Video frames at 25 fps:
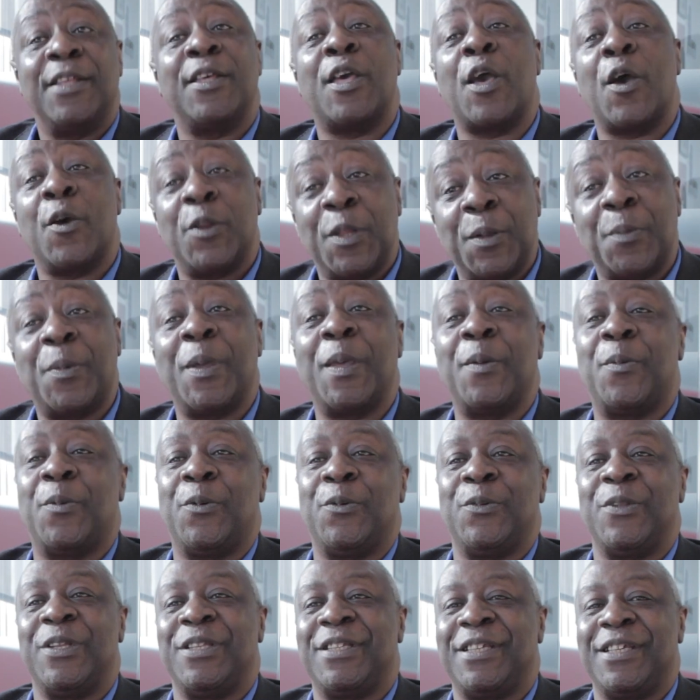The only
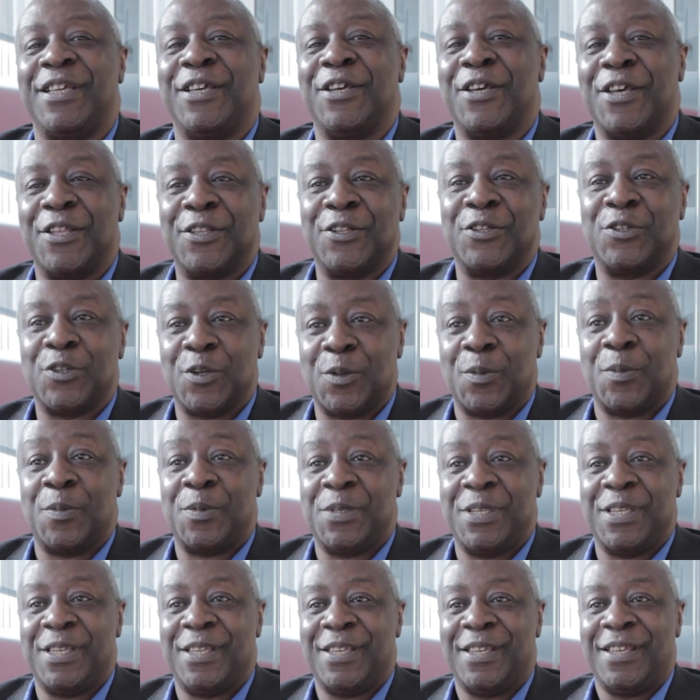people that didn't get the
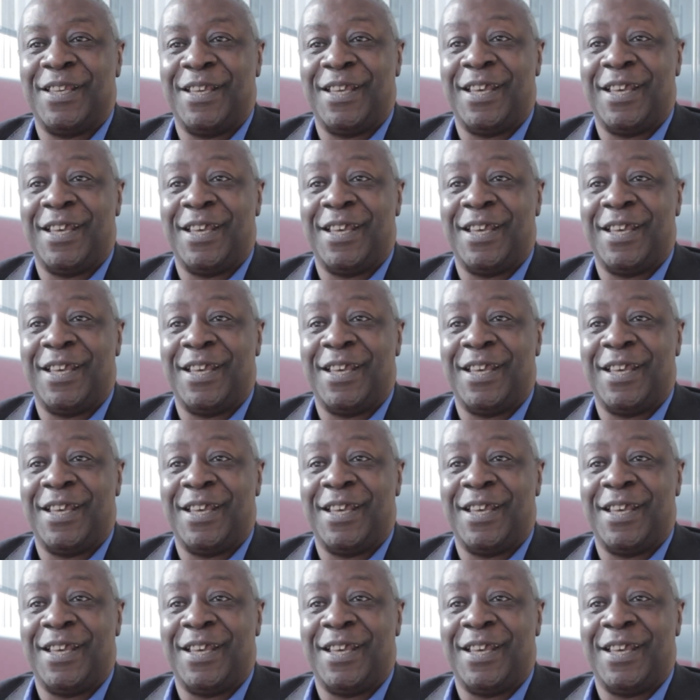jobs